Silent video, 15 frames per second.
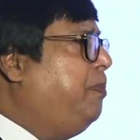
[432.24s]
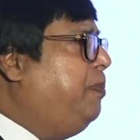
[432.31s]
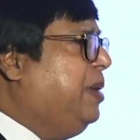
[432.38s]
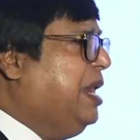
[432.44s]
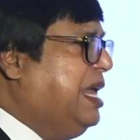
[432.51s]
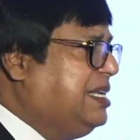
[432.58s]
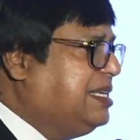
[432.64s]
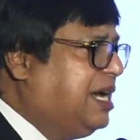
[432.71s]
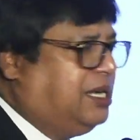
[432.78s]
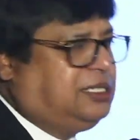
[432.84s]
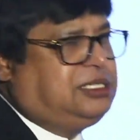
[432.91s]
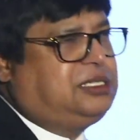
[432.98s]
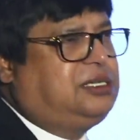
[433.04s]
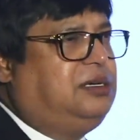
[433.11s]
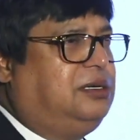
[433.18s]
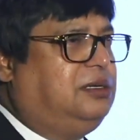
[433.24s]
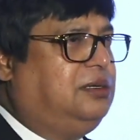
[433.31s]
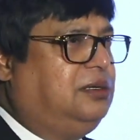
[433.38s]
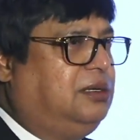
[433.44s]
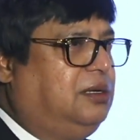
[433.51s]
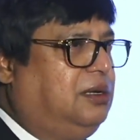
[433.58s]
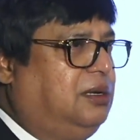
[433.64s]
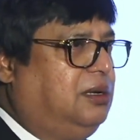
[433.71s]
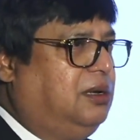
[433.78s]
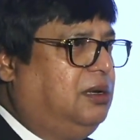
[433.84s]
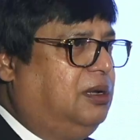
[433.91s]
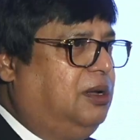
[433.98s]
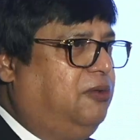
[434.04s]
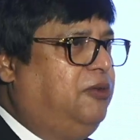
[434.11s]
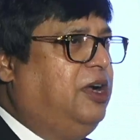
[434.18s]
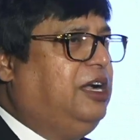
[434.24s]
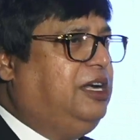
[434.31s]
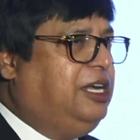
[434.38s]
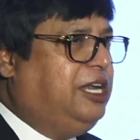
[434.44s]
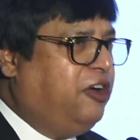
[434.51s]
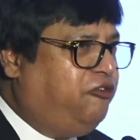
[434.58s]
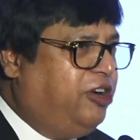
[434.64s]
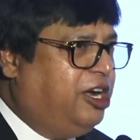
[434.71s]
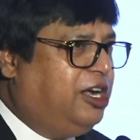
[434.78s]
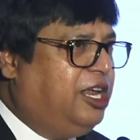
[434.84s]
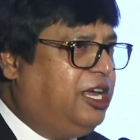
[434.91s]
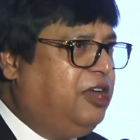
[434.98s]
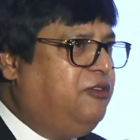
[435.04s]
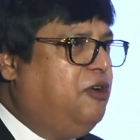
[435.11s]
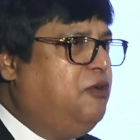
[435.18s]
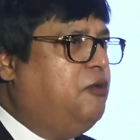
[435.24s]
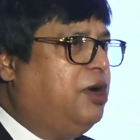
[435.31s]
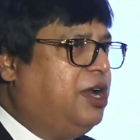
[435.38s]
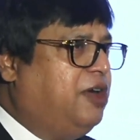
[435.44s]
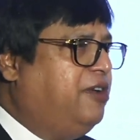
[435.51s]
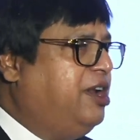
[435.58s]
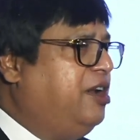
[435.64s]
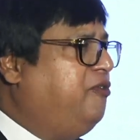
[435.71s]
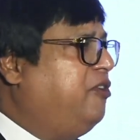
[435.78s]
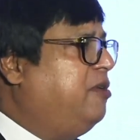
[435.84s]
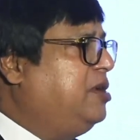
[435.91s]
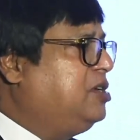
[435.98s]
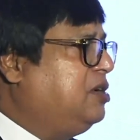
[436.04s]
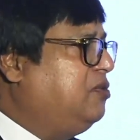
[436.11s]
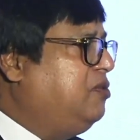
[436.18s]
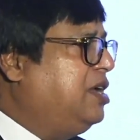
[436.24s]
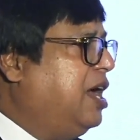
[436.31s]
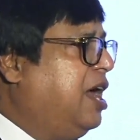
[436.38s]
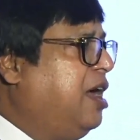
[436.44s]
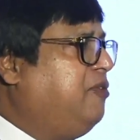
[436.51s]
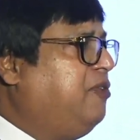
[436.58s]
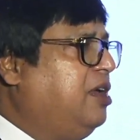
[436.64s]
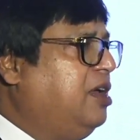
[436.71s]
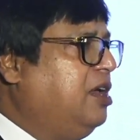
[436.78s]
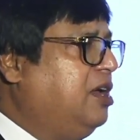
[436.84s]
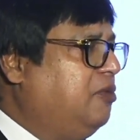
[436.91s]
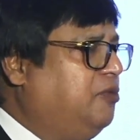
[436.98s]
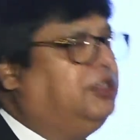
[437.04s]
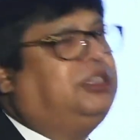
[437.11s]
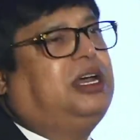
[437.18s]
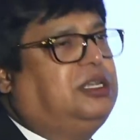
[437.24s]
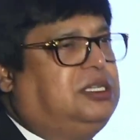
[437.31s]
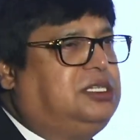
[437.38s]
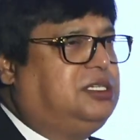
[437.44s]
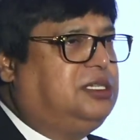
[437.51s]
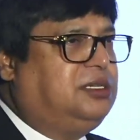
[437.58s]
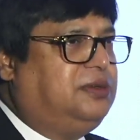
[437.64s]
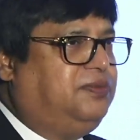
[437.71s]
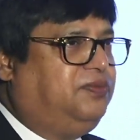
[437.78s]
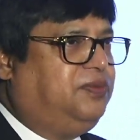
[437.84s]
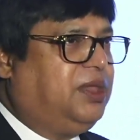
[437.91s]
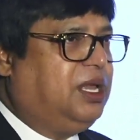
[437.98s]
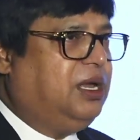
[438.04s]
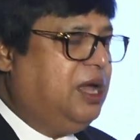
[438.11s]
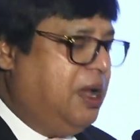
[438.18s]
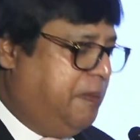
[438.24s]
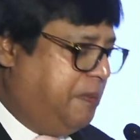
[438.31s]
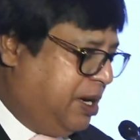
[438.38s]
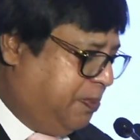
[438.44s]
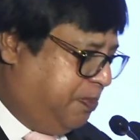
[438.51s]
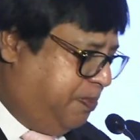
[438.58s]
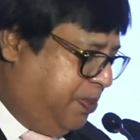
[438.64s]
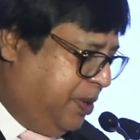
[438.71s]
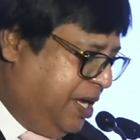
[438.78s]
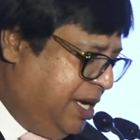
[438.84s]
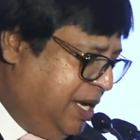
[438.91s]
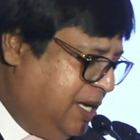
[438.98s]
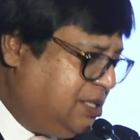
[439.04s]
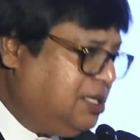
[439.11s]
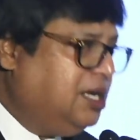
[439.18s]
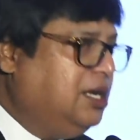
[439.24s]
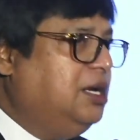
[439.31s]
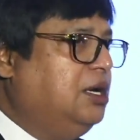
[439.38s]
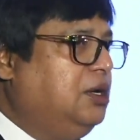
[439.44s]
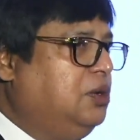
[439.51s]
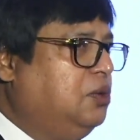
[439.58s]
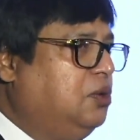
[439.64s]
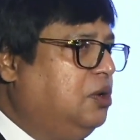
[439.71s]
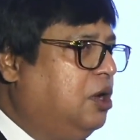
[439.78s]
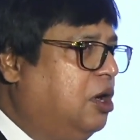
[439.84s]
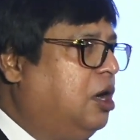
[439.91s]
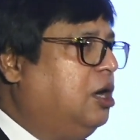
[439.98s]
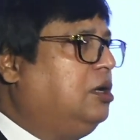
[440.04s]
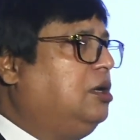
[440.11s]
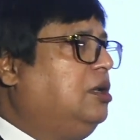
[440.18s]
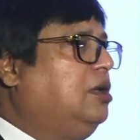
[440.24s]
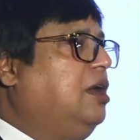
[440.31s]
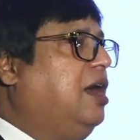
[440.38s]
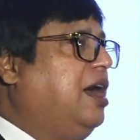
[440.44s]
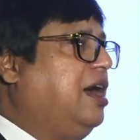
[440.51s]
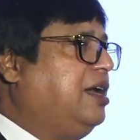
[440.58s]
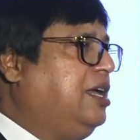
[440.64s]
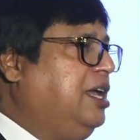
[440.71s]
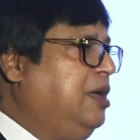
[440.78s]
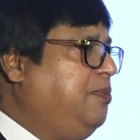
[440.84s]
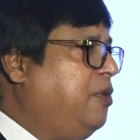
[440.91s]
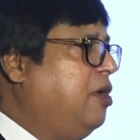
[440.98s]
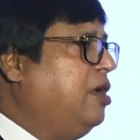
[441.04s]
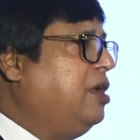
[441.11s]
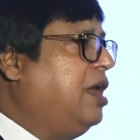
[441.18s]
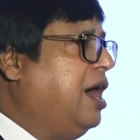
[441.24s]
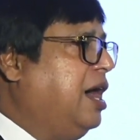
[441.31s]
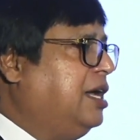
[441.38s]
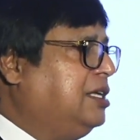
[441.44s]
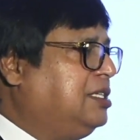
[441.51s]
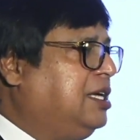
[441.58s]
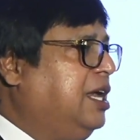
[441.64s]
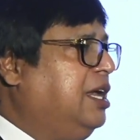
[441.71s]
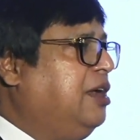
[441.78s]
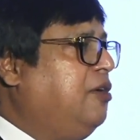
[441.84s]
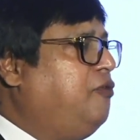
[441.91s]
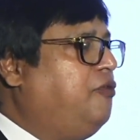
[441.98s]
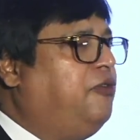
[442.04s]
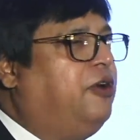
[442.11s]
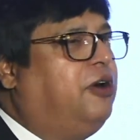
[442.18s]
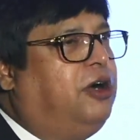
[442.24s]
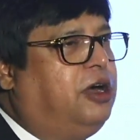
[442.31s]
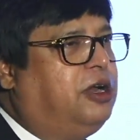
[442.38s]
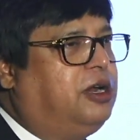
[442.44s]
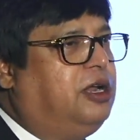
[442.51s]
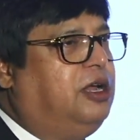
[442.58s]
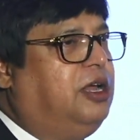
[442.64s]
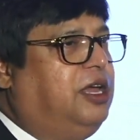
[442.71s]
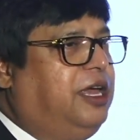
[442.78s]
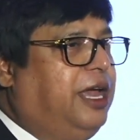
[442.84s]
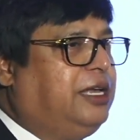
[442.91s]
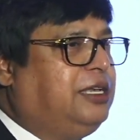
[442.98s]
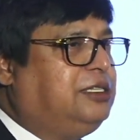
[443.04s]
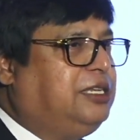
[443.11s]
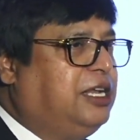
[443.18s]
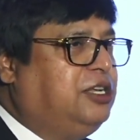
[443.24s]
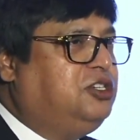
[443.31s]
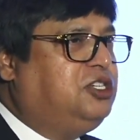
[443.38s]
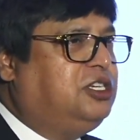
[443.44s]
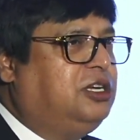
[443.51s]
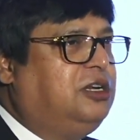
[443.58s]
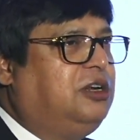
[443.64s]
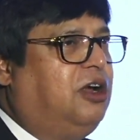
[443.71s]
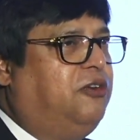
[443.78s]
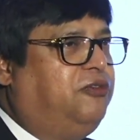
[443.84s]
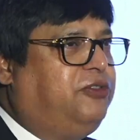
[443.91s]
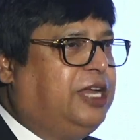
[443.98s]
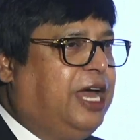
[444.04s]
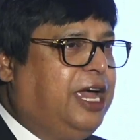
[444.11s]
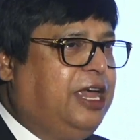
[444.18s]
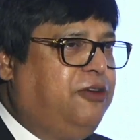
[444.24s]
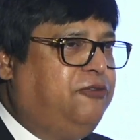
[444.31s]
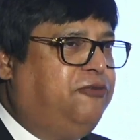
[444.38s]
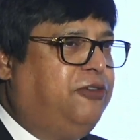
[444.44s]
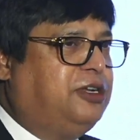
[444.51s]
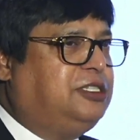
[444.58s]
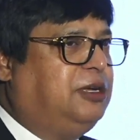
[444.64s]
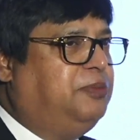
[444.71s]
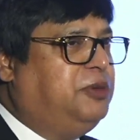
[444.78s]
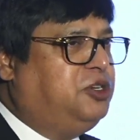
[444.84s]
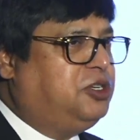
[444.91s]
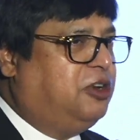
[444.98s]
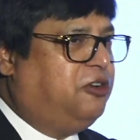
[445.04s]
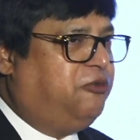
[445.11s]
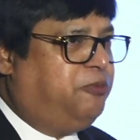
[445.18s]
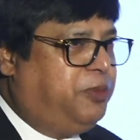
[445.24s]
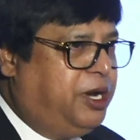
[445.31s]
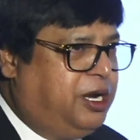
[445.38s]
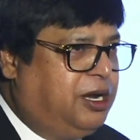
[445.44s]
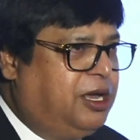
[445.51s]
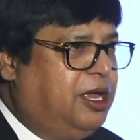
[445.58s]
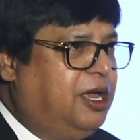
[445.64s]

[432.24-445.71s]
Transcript: please ask. We'll definitely give you whatever information we have with us. But please do not keep on asking for extension of time for submission of bid.